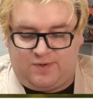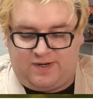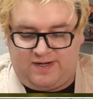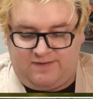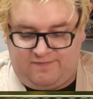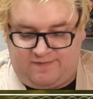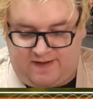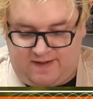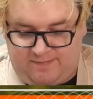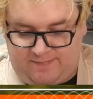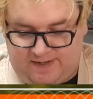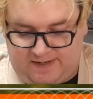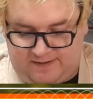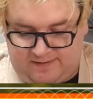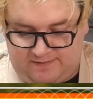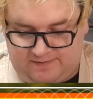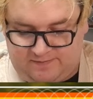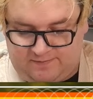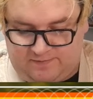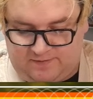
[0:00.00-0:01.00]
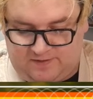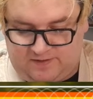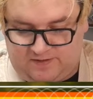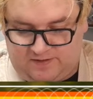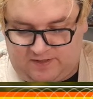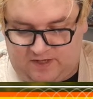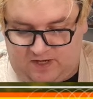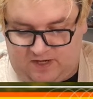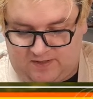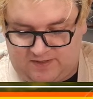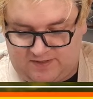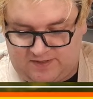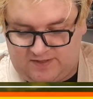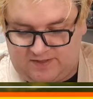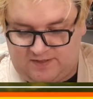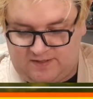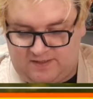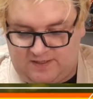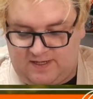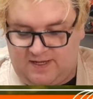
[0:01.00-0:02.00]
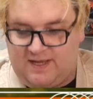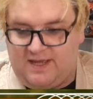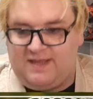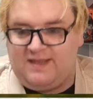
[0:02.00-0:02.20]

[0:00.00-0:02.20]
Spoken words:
£25 cost,